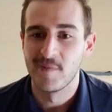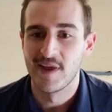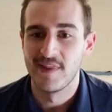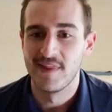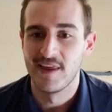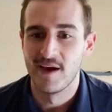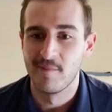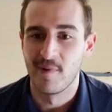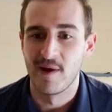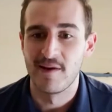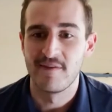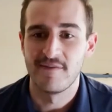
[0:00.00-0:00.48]
And
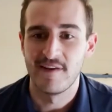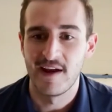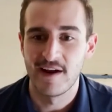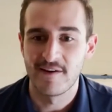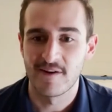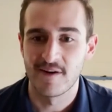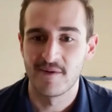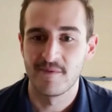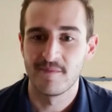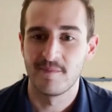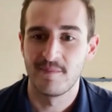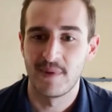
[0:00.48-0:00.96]
then my
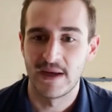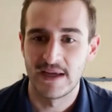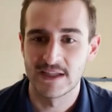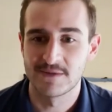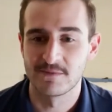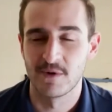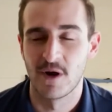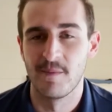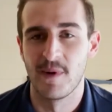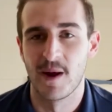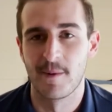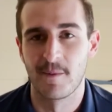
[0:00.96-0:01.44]
favorite
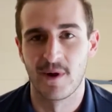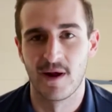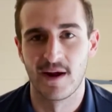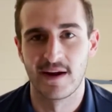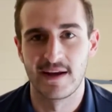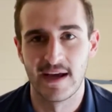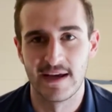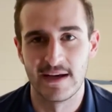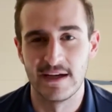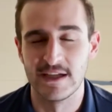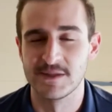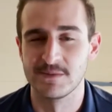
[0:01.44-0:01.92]
baseball memory at
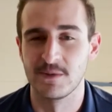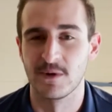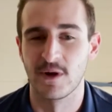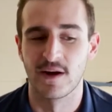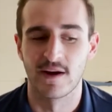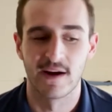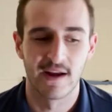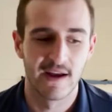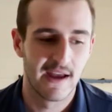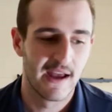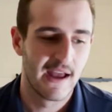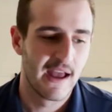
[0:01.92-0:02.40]
Gettysburg
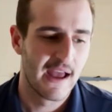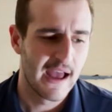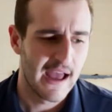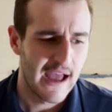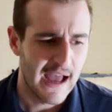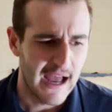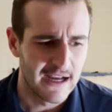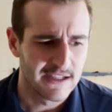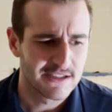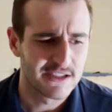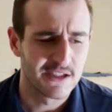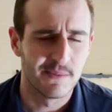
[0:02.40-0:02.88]

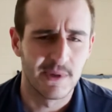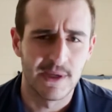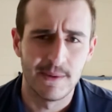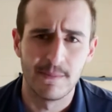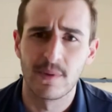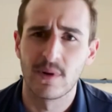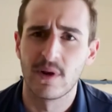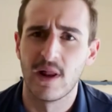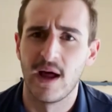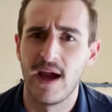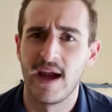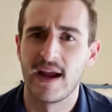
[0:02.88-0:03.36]
has to be
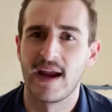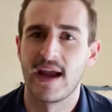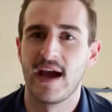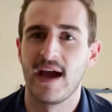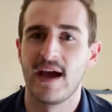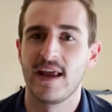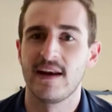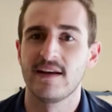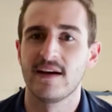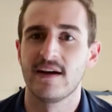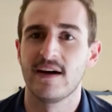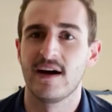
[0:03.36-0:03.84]
playing
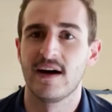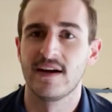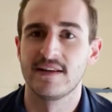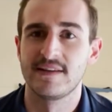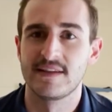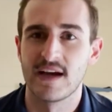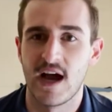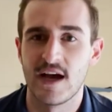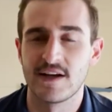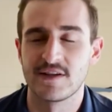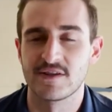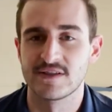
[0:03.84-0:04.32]
at uh,
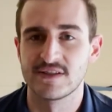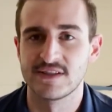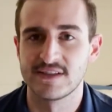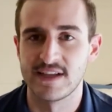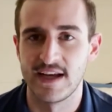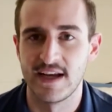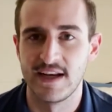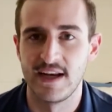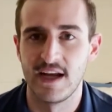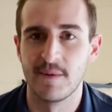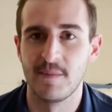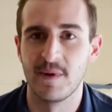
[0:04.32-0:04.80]
Dodger
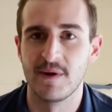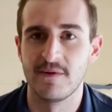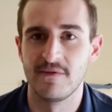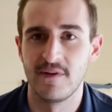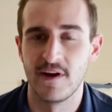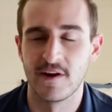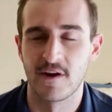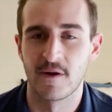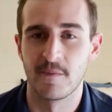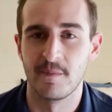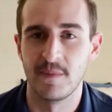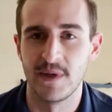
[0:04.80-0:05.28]
Stadium in
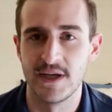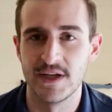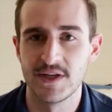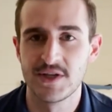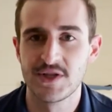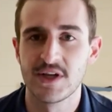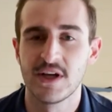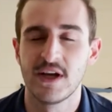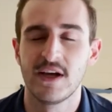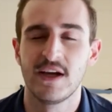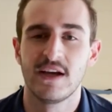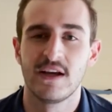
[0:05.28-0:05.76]
Vero Beach,
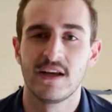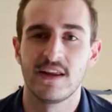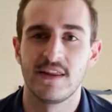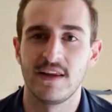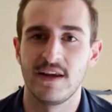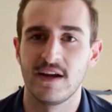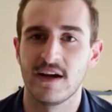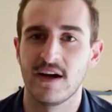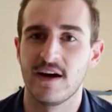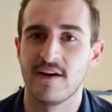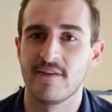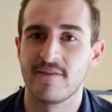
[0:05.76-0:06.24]

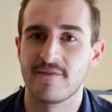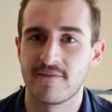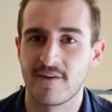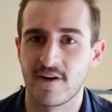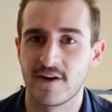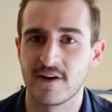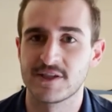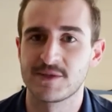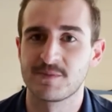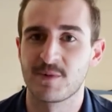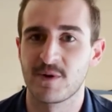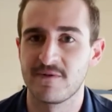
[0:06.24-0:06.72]
the uh,
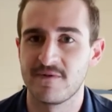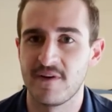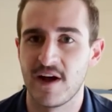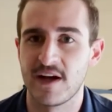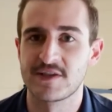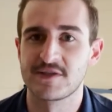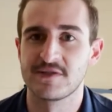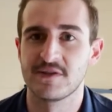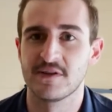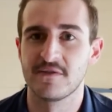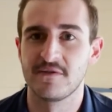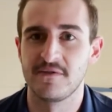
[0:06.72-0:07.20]
first
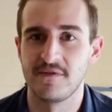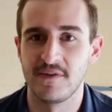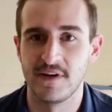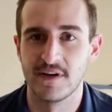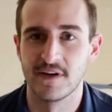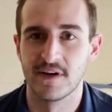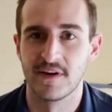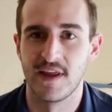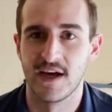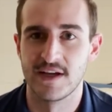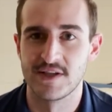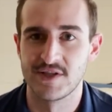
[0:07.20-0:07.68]
professional
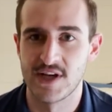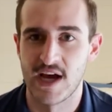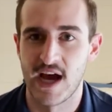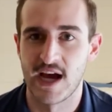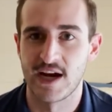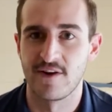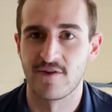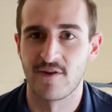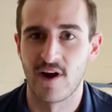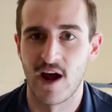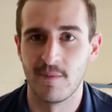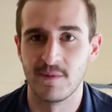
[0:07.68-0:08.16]
field that
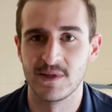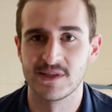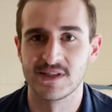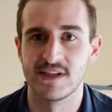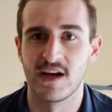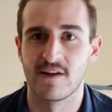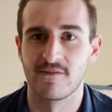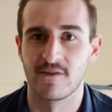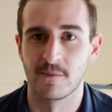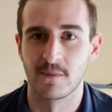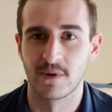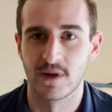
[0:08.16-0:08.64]
Jackie Robinson
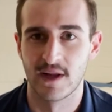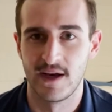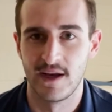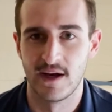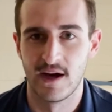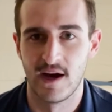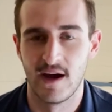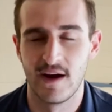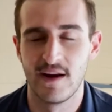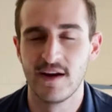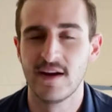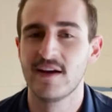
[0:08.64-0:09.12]
ever played
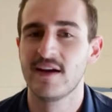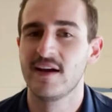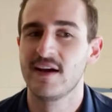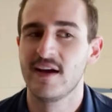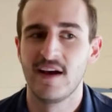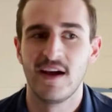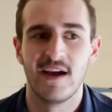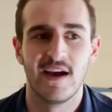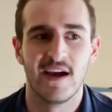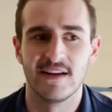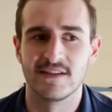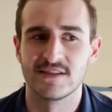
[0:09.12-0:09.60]
on.
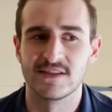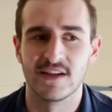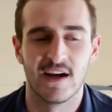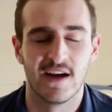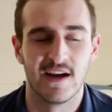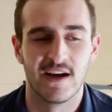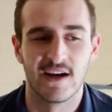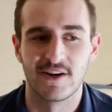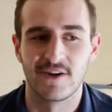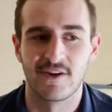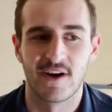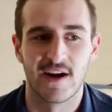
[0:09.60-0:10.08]
It's
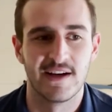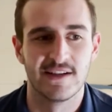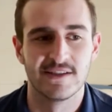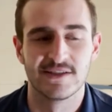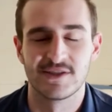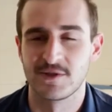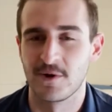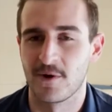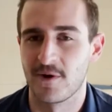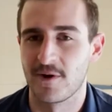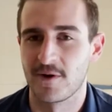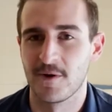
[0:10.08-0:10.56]
a great
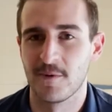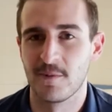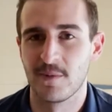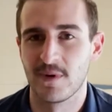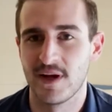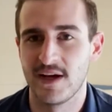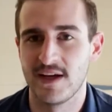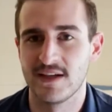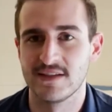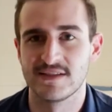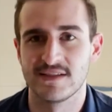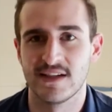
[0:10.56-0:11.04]
historical
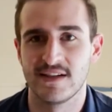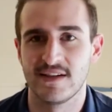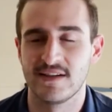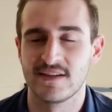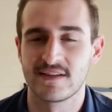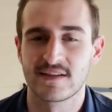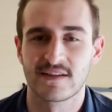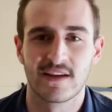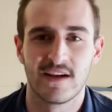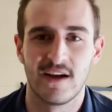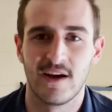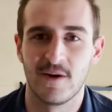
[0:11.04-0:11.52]
place and
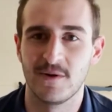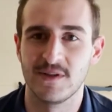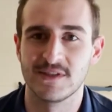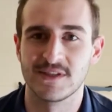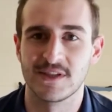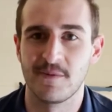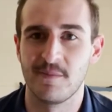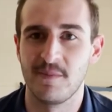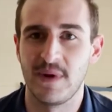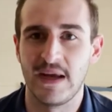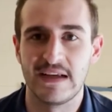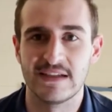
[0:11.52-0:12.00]
always an
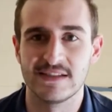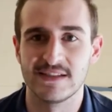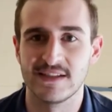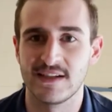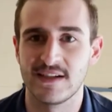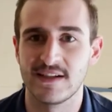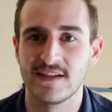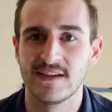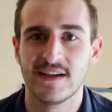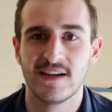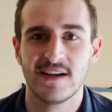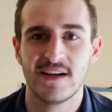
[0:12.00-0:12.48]
amazing
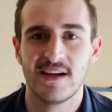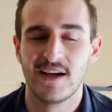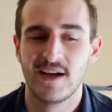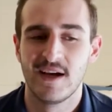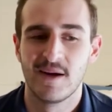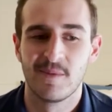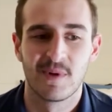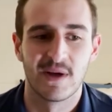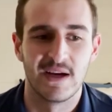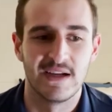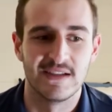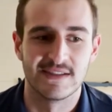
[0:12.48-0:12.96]

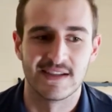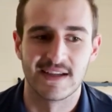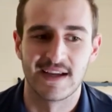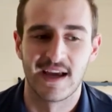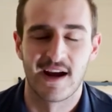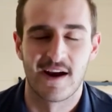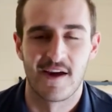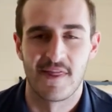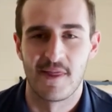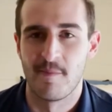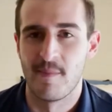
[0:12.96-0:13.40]
place to get on the